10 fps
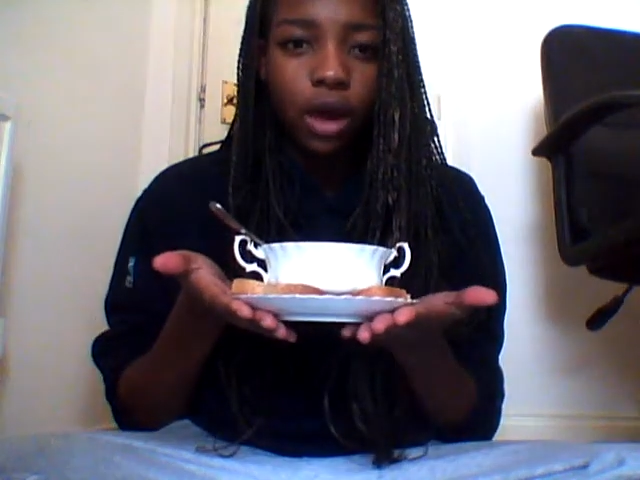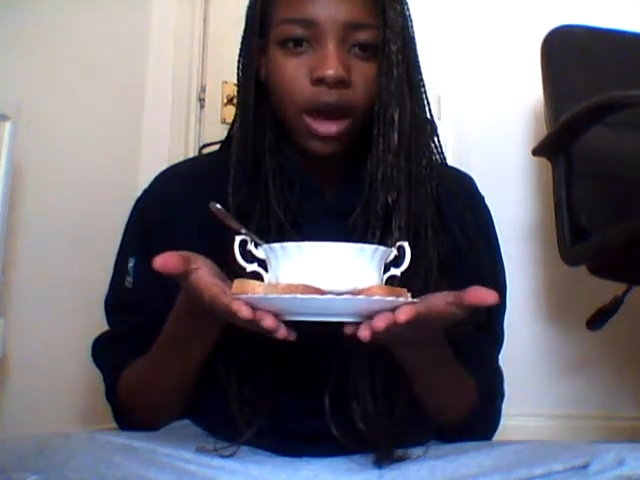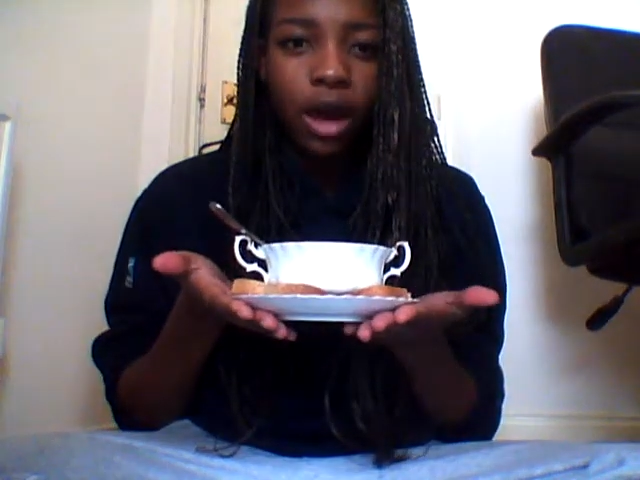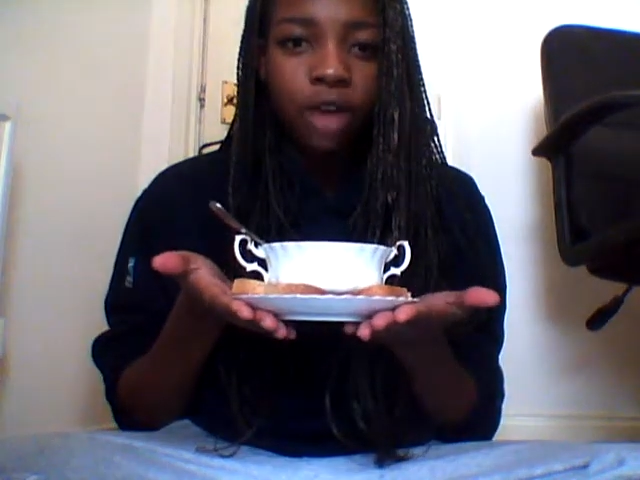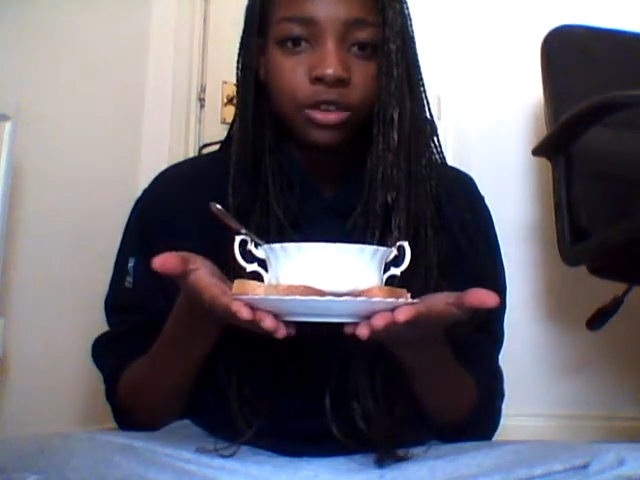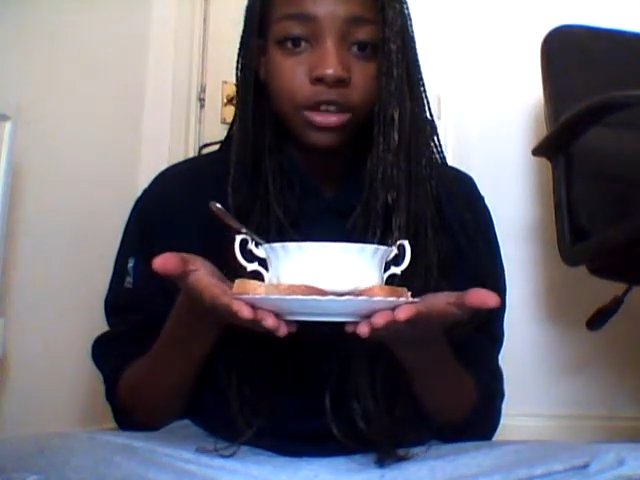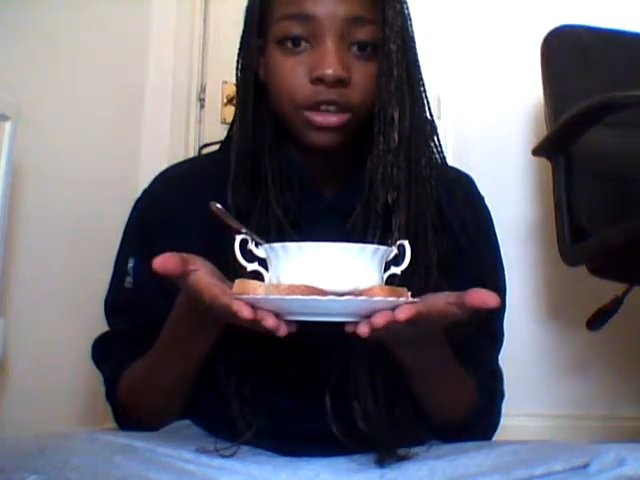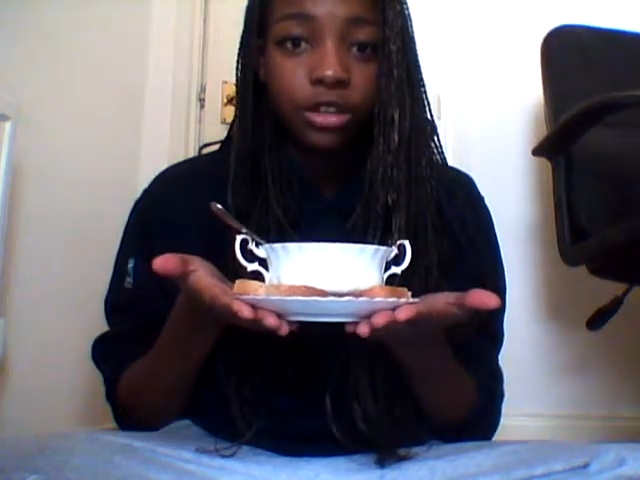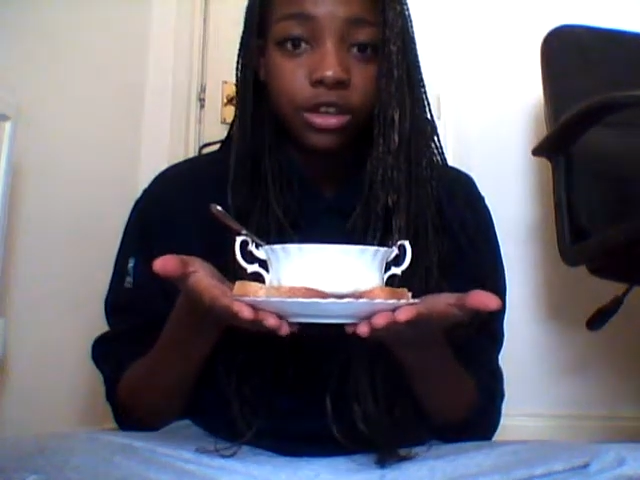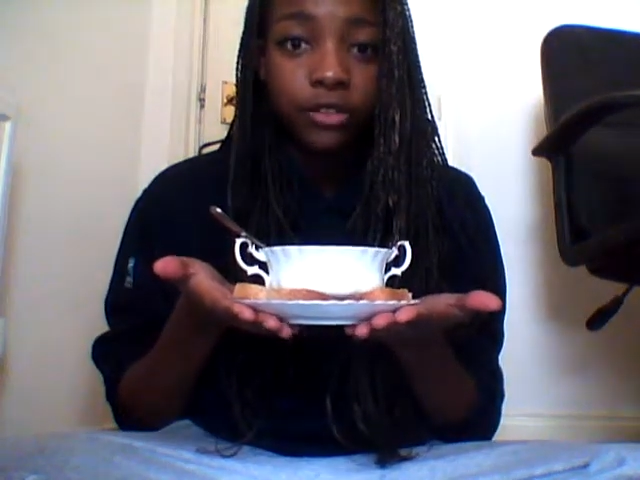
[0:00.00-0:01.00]

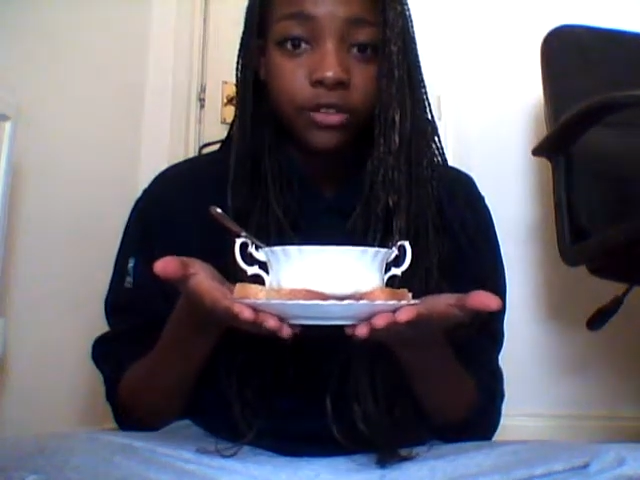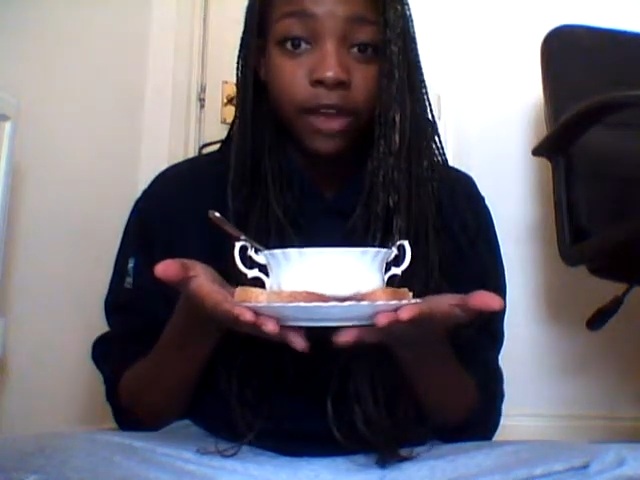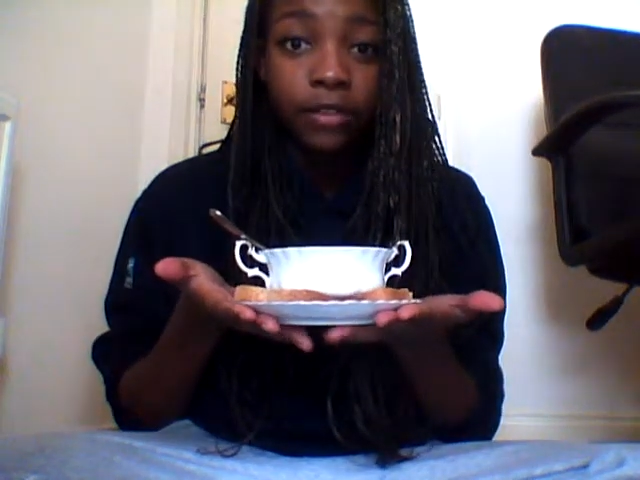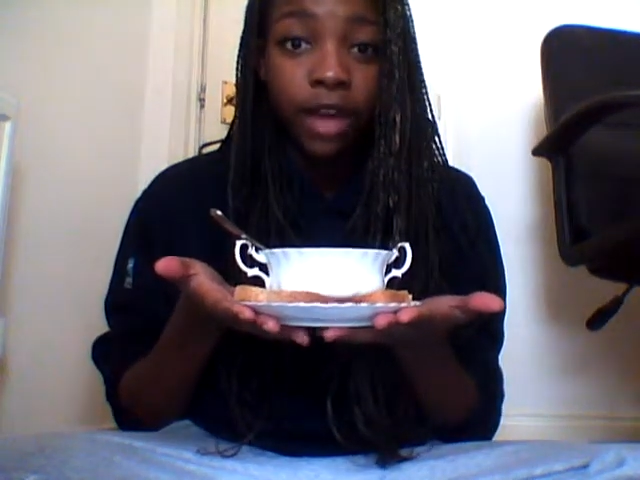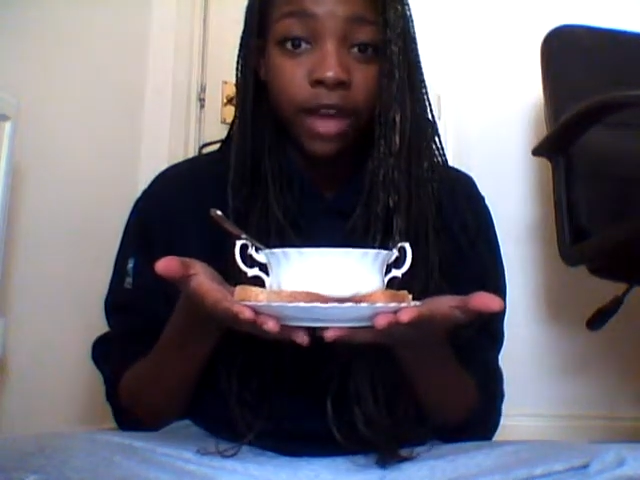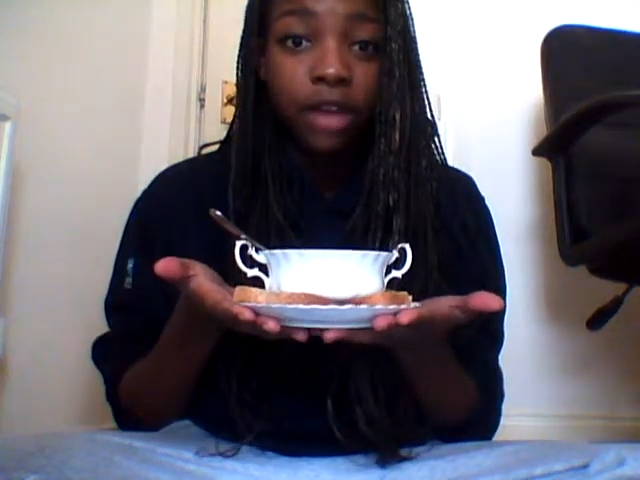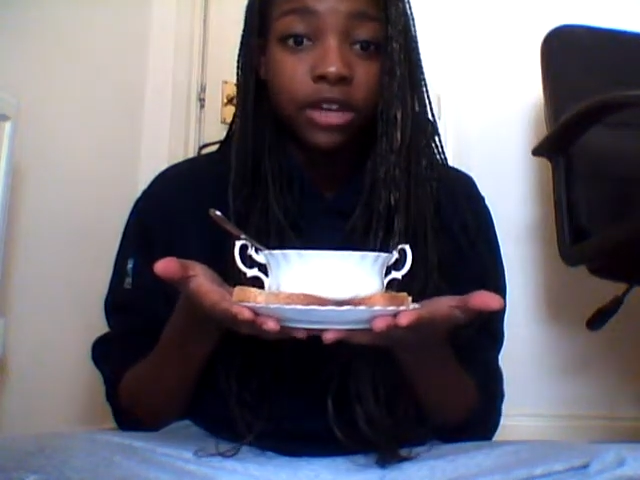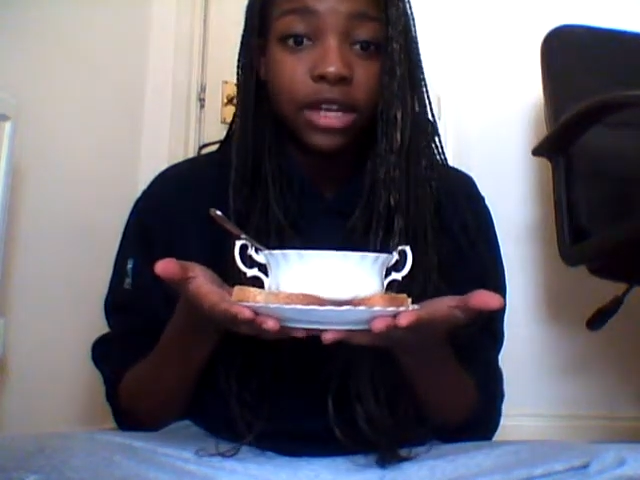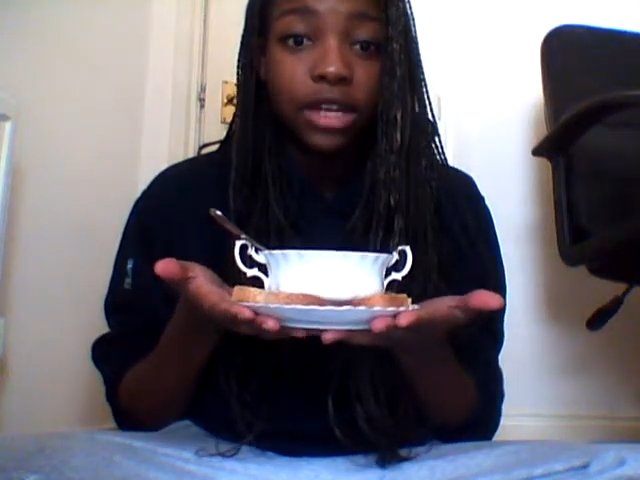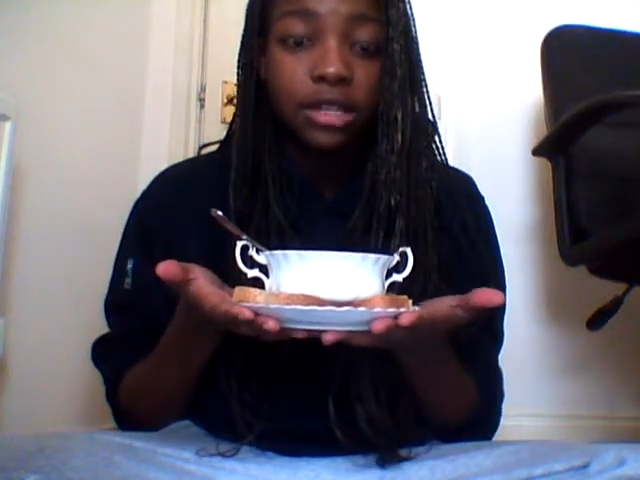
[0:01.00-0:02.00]
135
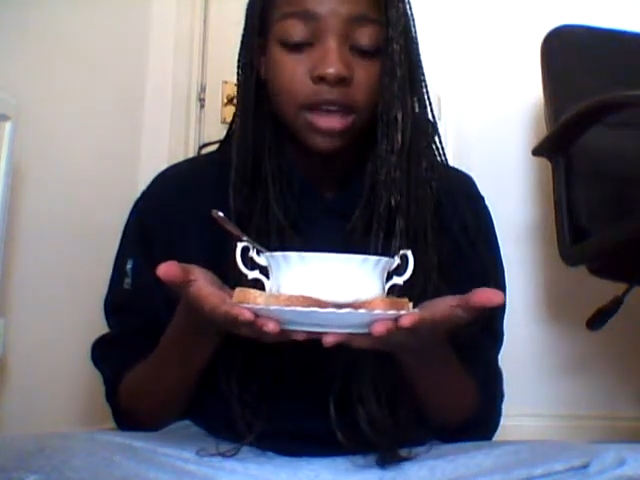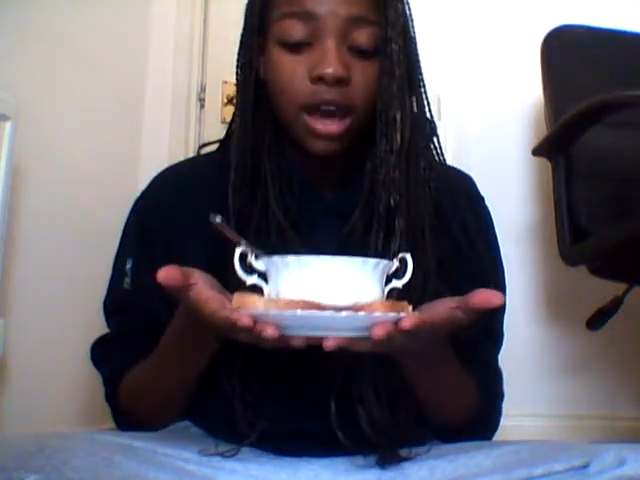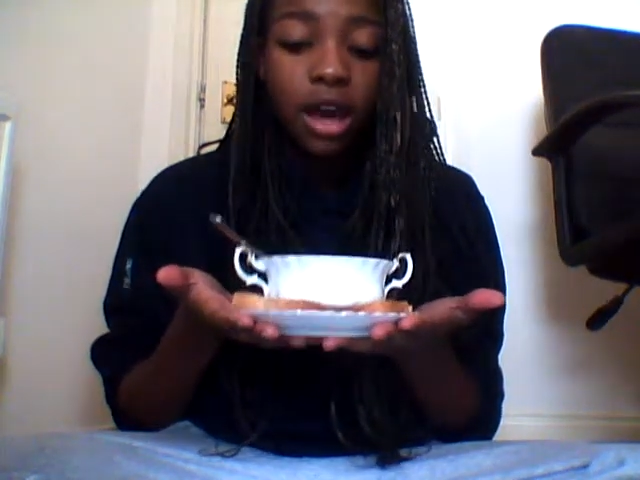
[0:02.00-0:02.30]
calories